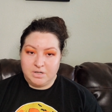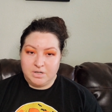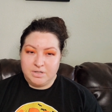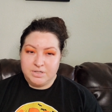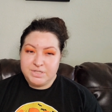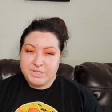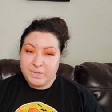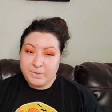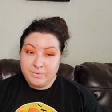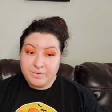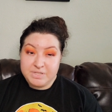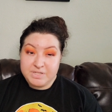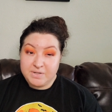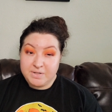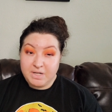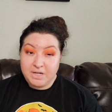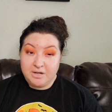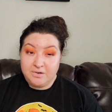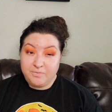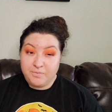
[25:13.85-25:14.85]
So he was
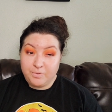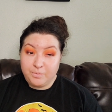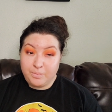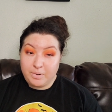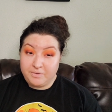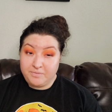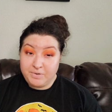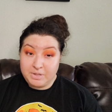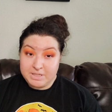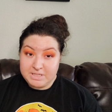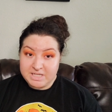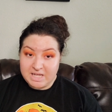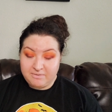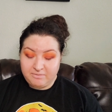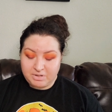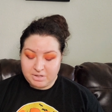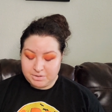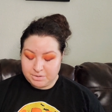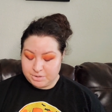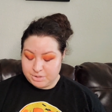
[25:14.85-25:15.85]
only here for roughly
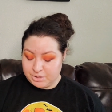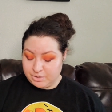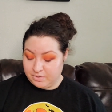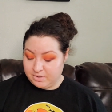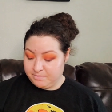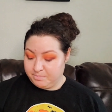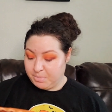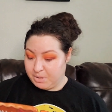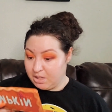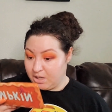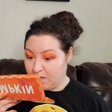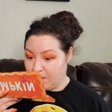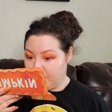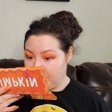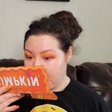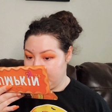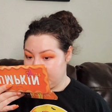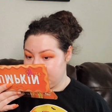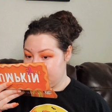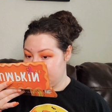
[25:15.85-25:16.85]
seven, uh,
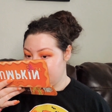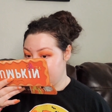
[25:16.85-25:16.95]
between